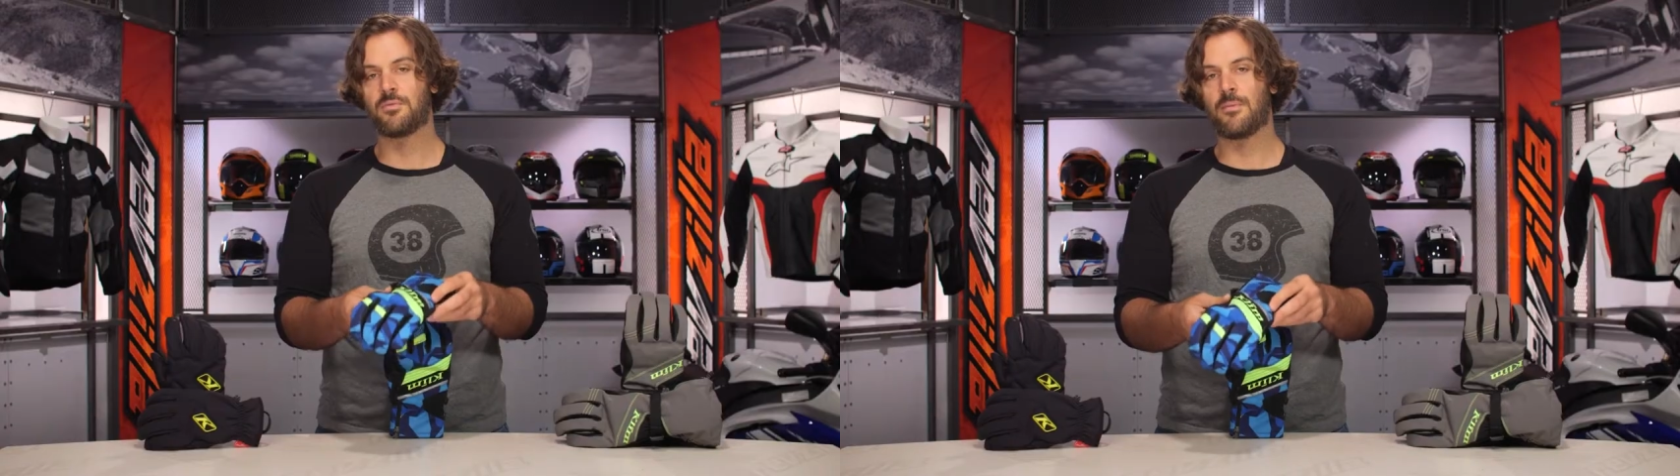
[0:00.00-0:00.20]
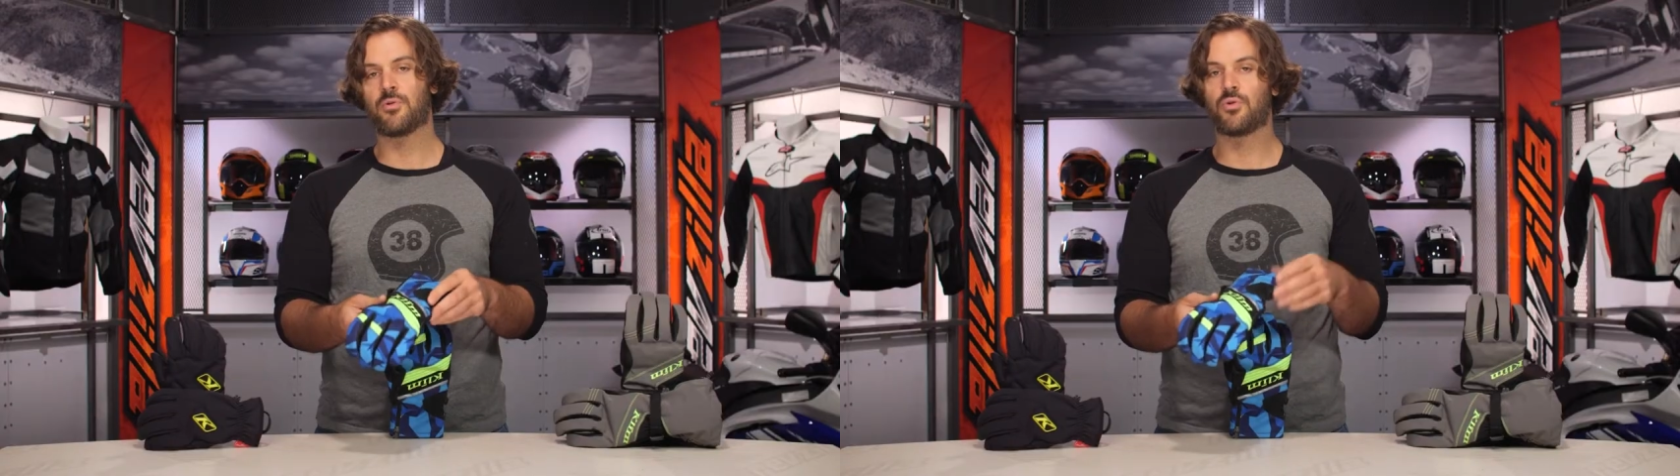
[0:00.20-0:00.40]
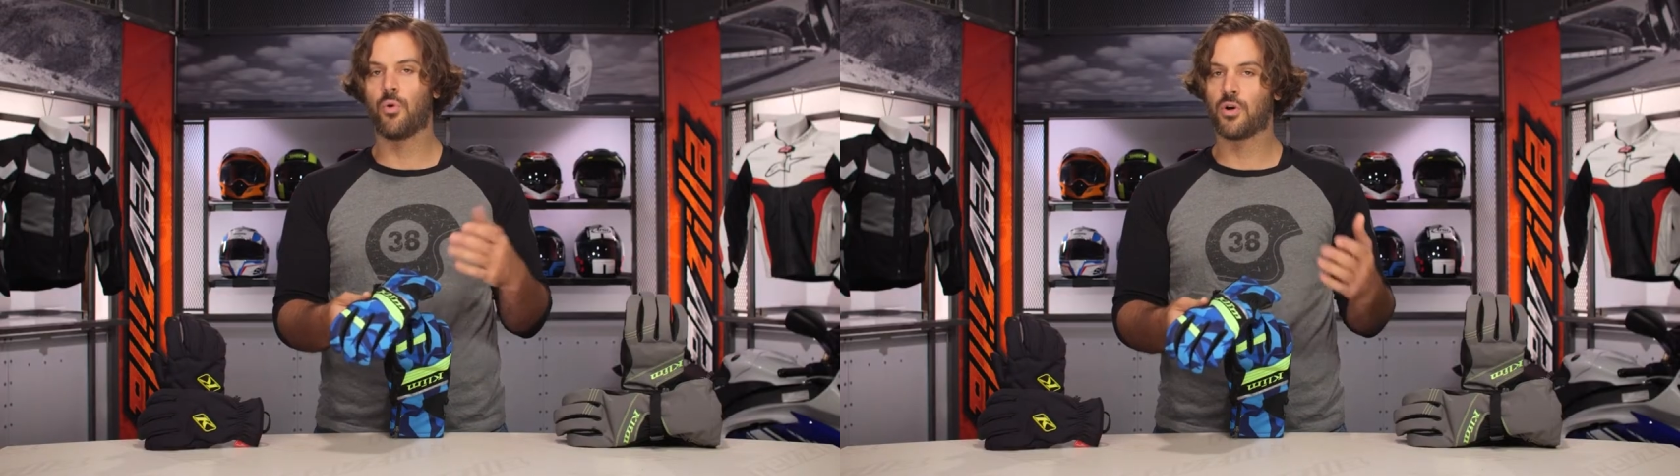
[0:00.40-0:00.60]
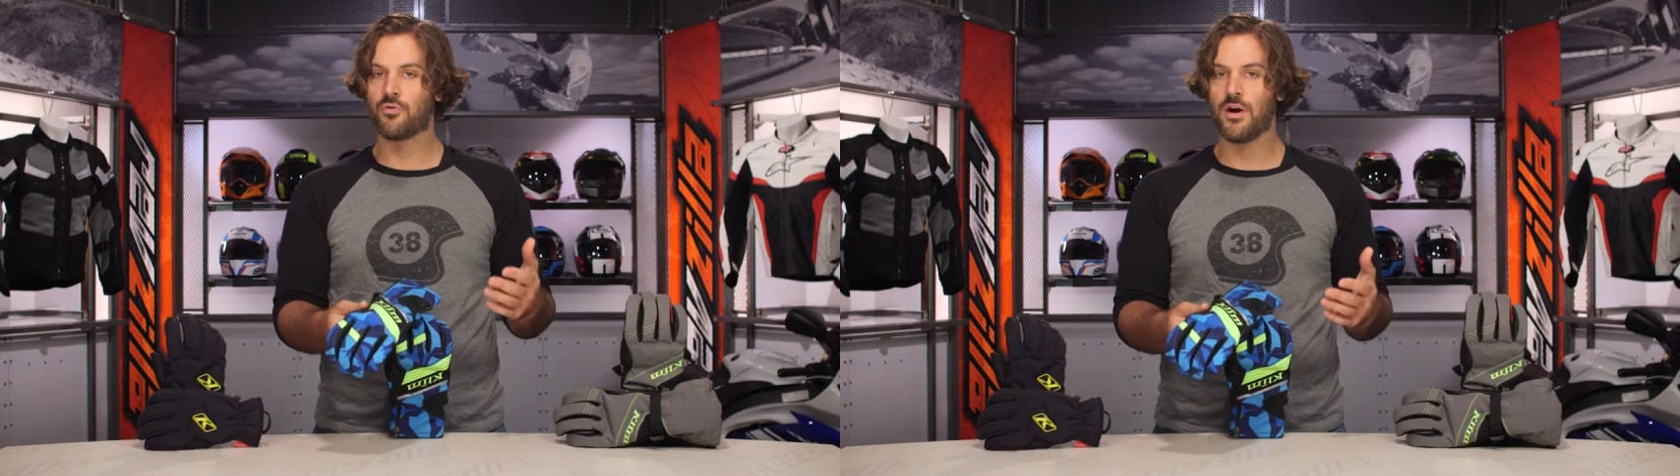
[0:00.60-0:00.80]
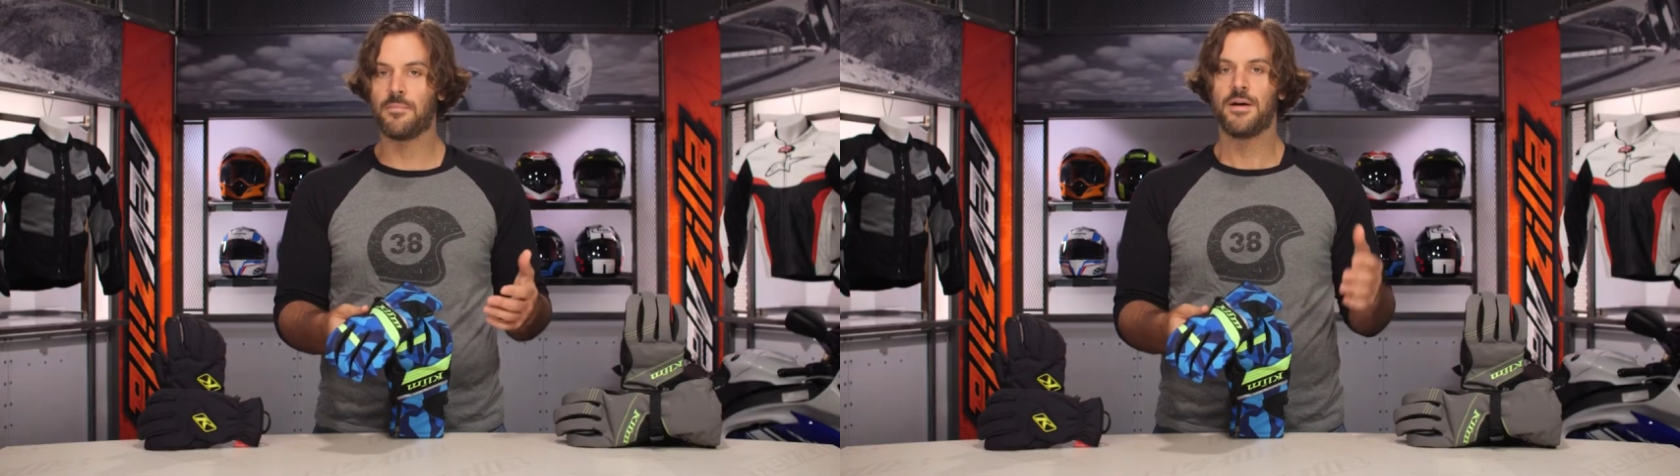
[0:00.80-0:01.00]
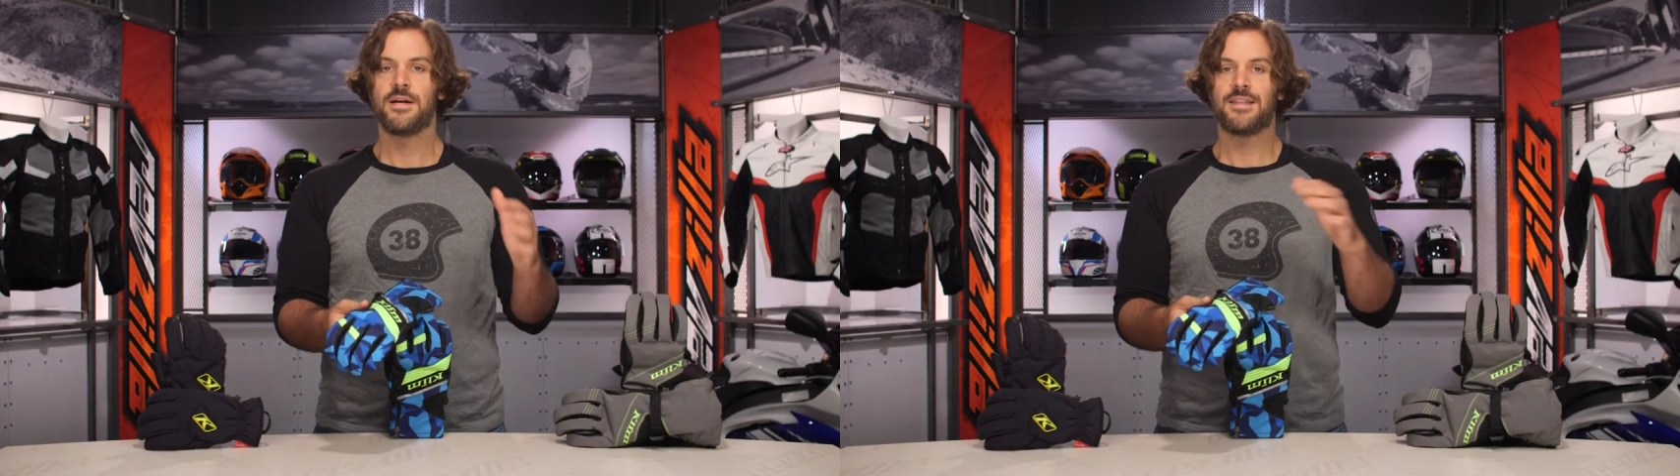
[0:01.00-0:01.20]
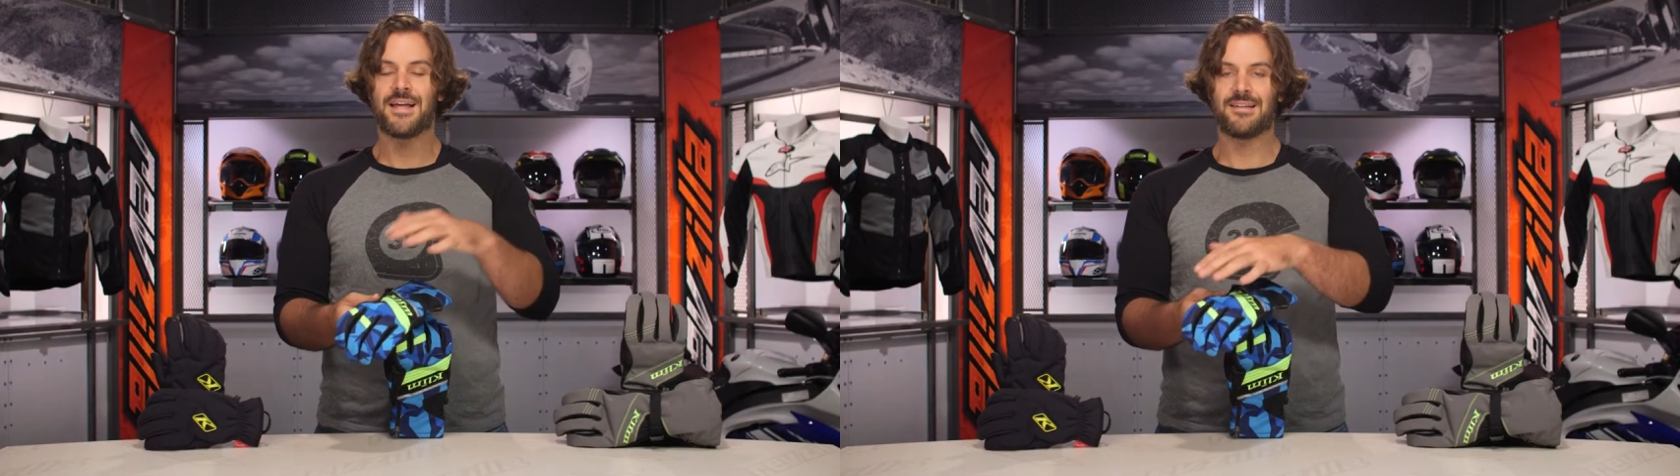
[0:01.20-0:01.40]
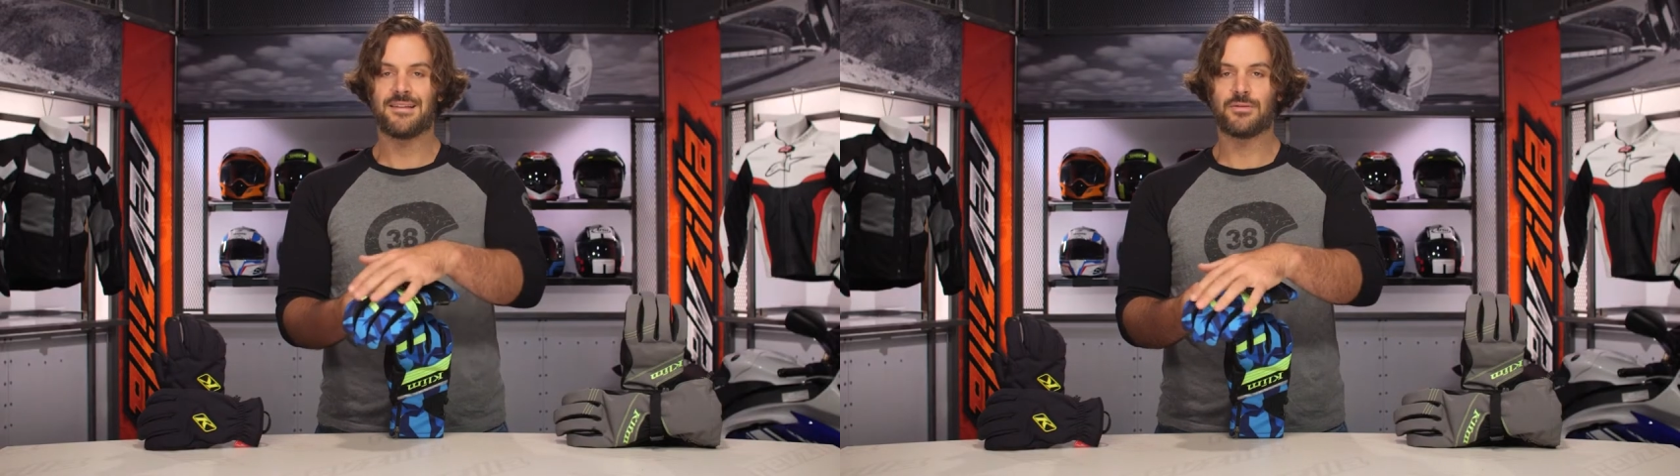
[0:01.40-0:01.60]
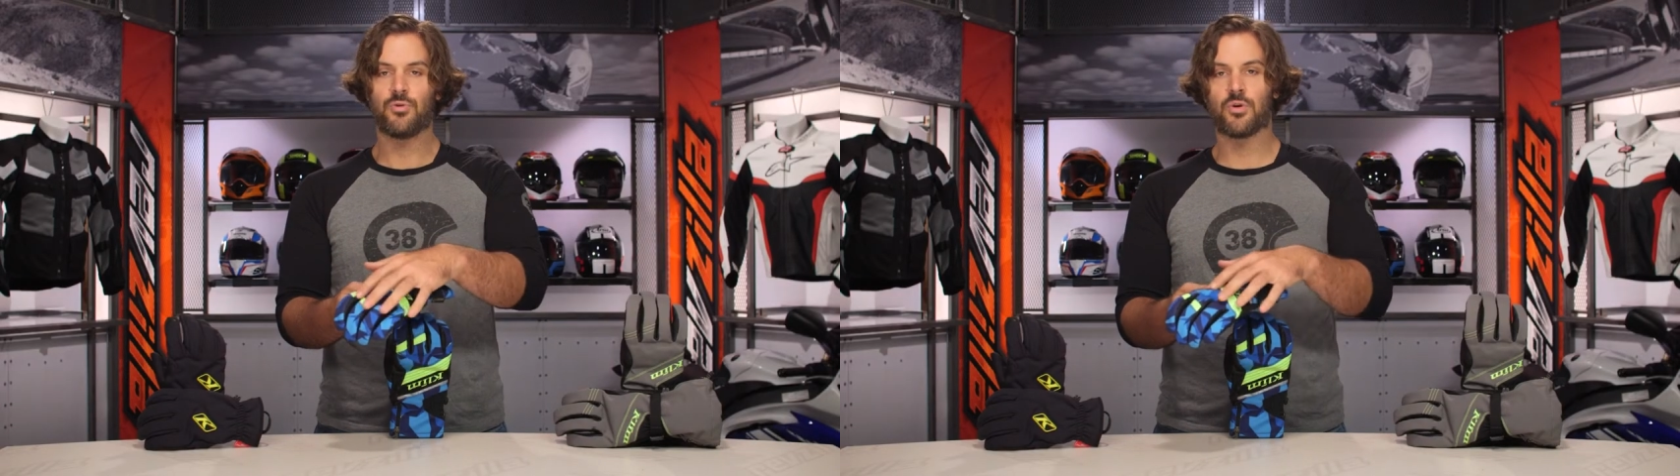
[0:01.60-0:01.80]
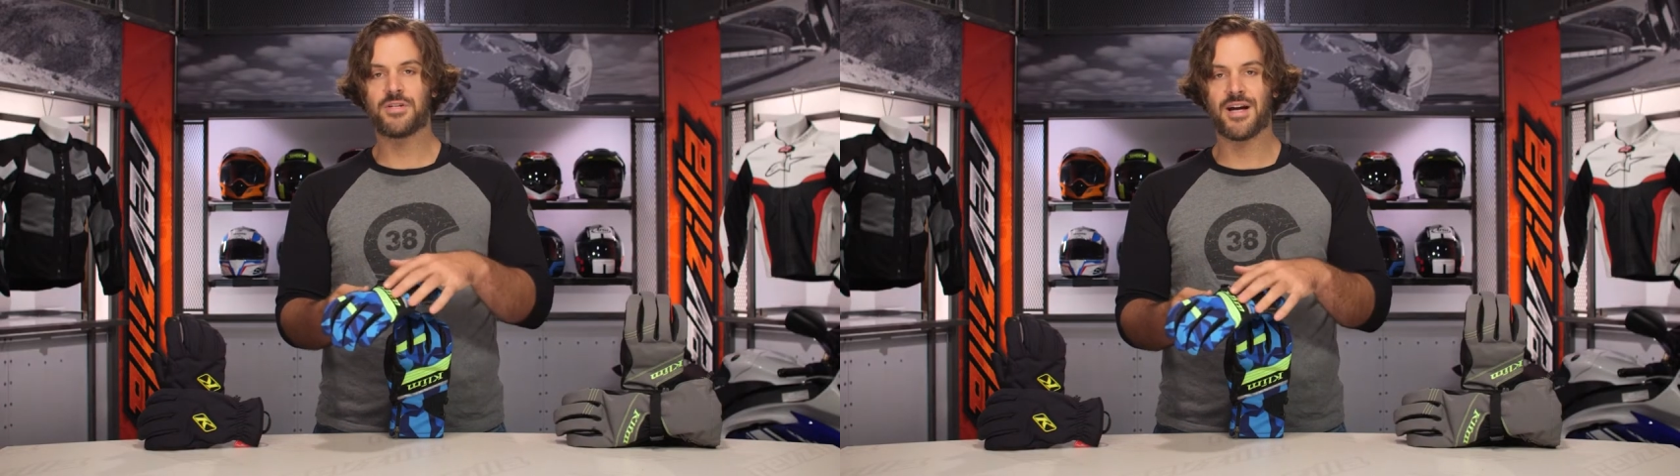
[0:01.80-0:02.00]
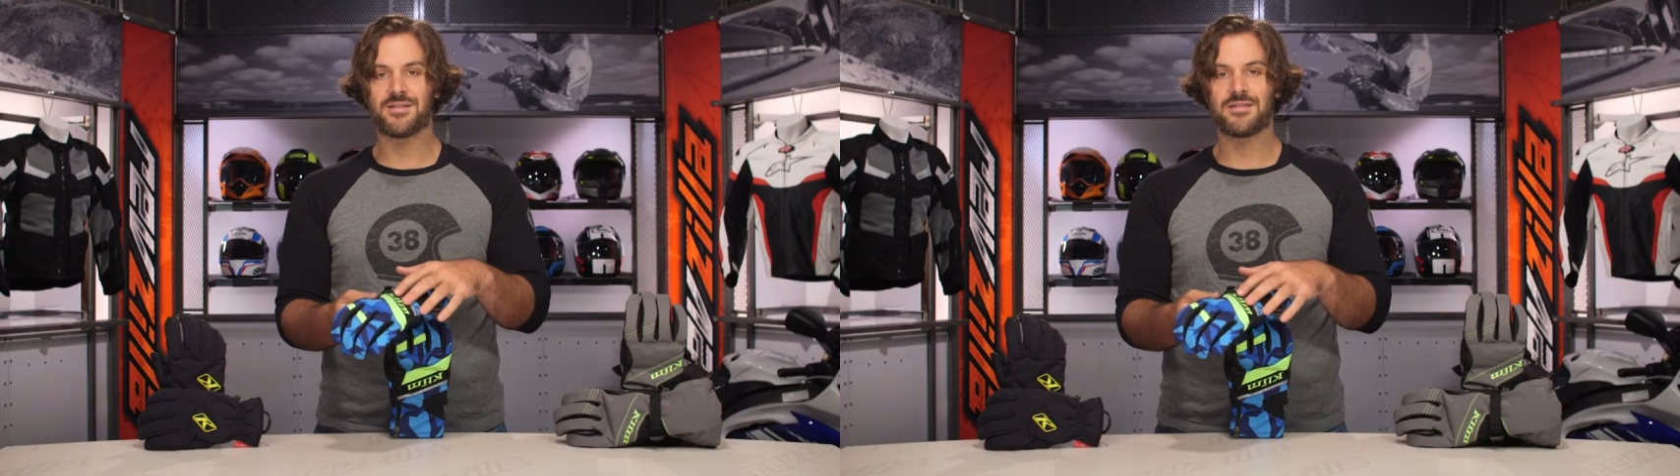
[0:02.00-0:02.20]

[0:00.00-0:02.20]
remember, Gore grip, that Gore-Tex